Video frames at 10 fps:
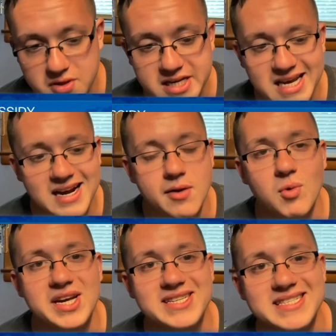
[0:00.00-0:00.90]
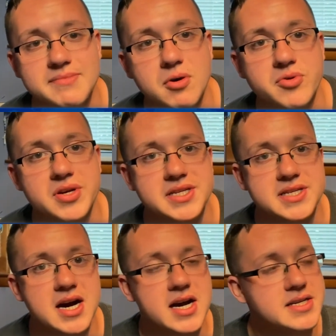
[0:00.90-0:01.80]
cannot wait to see both of these
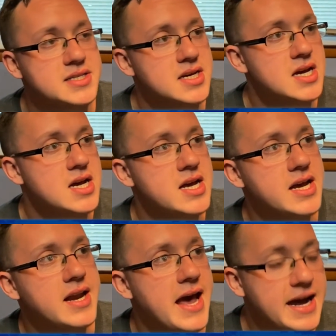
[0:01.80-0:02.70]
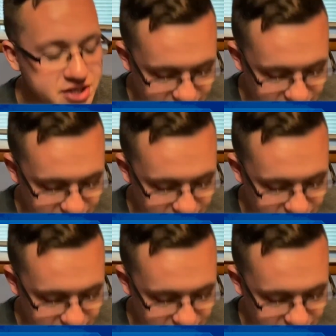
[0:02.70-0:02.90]
guys in action